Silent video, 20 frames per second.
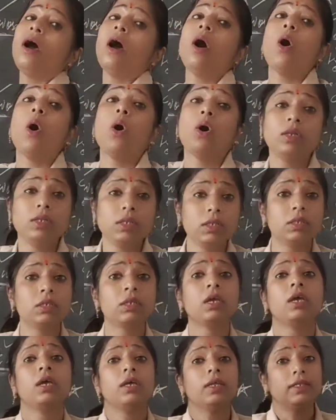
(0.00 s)
on
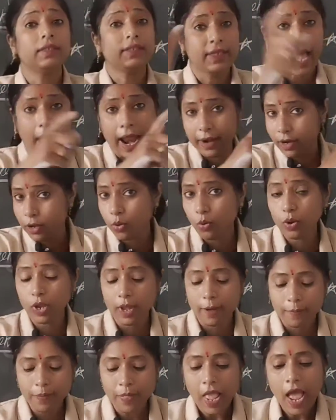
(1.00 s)
that.
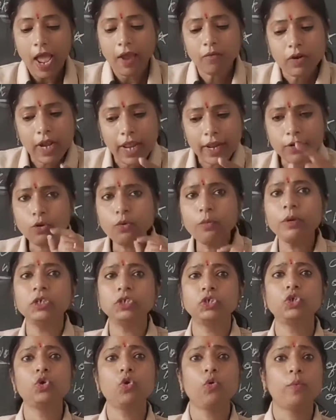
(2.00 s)
Okay, I would like to
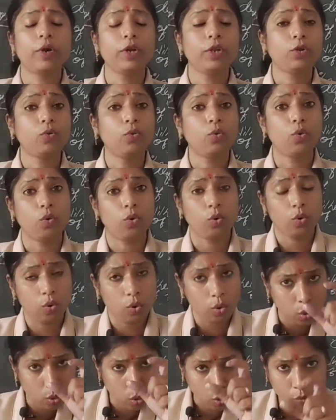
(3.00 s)
mention over
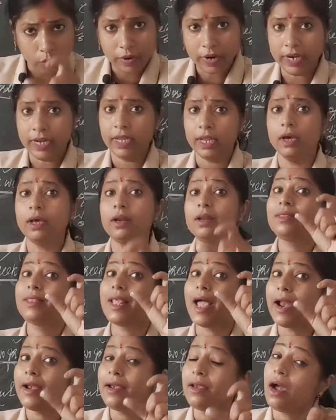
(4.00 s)
here
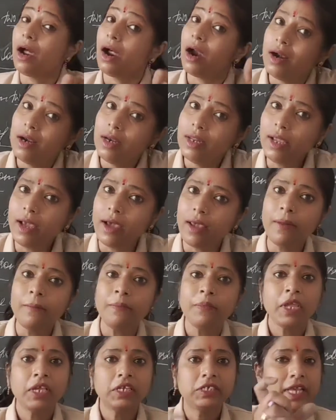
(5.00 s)
that
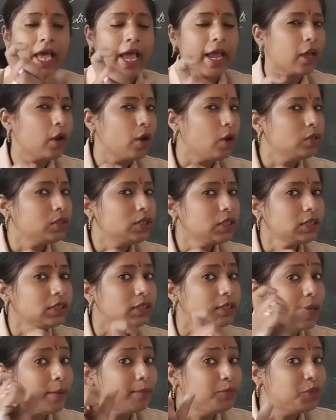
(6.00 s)
earlier psychology
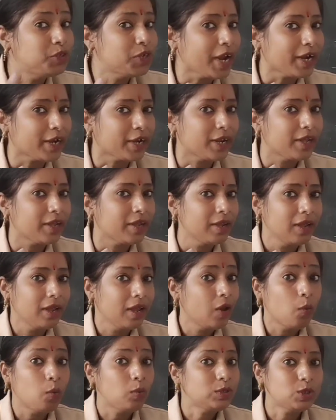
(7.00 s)
subject
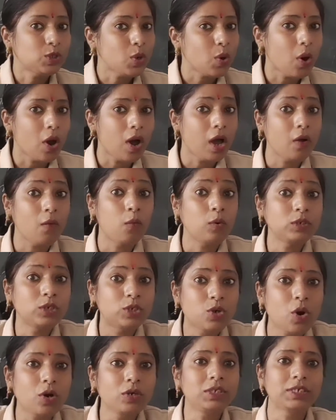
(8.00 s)
was
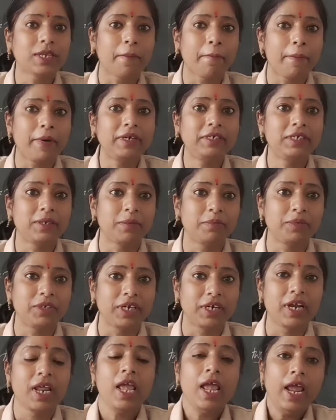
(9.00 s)
not separate
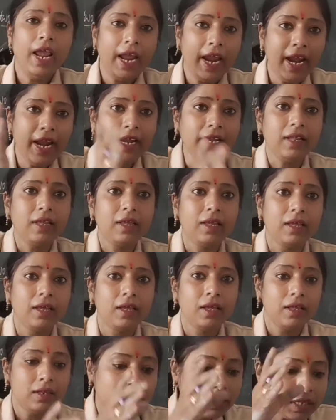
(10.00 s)
subject.
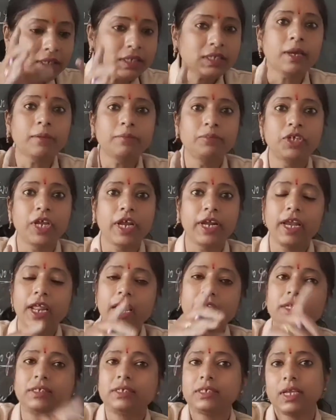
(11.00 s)
This subject
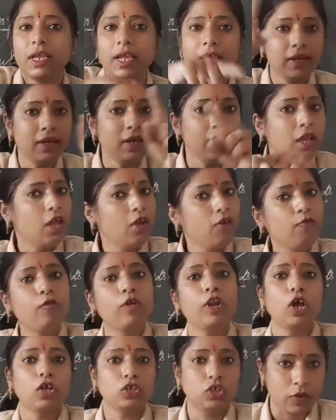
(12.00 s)
is in
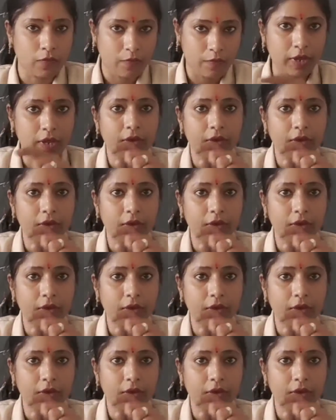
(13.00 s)
philosophy.